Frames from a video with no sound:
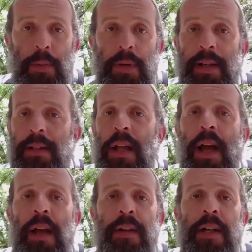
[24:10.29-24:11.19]
where the
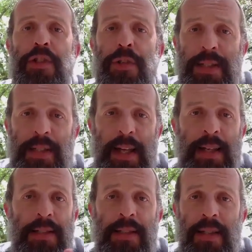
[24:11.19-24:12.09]
entire country
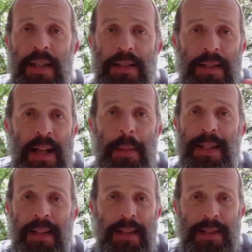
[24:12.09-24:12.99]
stands,
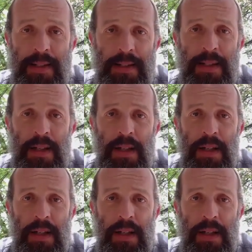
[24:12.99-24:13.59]
stops, and listens